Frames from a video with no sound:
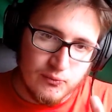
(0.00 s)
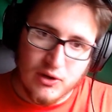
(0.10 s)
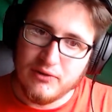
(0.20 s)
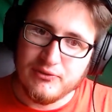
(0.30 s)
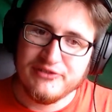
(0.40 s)

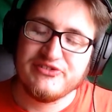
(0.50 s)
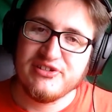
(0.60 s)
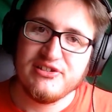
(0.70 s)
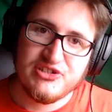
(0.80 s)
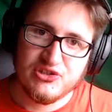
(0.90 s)
what we've
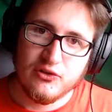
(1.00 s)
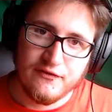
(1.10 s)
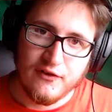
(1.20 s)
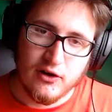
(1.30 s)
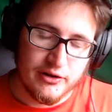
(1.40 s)
seen so
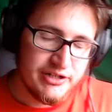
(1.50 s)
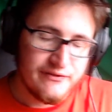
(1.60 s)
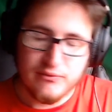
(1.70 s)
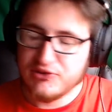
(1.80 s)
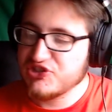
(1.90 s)
far,
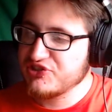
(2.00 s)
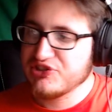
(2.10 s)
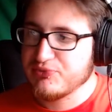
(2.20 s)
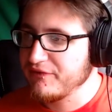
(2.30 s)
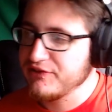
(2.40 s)
even with just
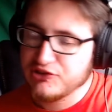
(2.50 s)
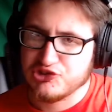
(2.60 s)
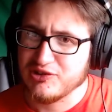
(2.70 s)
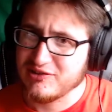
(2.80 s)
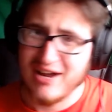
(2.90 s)
this reveal trailer,